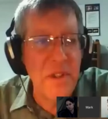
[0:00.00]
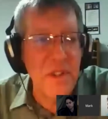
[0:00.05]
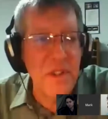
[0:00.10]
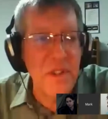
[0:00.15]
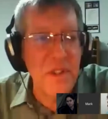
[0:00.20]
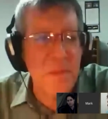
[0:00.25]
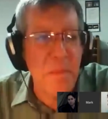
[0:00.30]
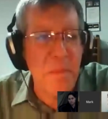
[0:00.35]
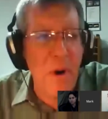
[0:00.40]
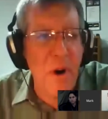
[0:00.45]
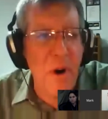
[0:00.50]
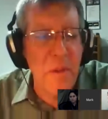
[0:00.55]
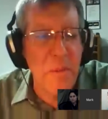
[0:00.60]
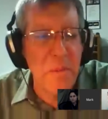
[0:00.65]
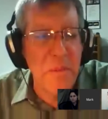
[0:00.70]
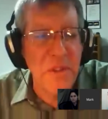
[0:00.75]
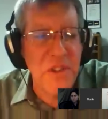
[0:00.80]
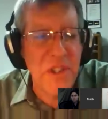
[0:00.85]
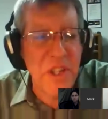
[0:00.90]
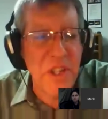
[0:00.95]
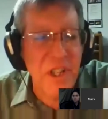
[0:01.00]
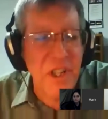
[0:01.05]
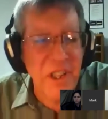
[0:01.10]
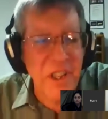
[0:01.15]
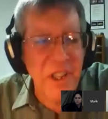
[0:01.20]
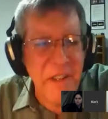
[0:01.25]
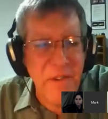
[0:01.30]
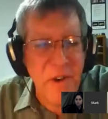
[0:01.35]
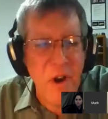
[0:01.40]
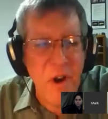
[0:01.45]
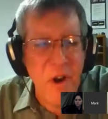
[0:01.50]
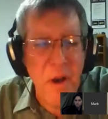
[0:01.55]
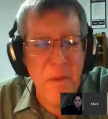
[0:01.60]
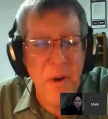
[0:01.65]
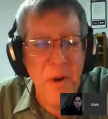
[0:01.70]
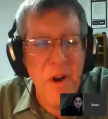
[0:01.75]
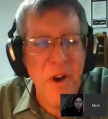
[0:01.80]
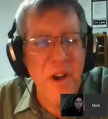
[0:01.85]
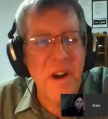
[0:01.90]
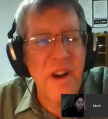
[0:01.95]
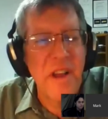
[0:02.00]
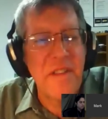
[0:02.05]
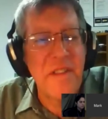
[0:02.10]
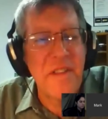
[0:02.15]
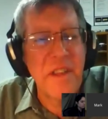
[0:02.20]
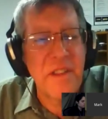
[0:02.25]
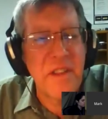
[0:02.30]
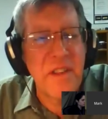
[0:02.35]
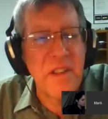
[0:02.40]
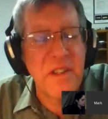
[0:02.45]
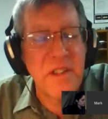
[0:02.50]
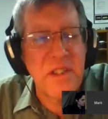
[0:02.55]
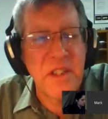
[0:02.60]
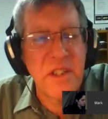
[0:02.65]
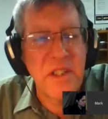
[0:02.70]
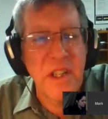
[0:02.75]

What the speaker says: this is part of the missing link phenomenon I think that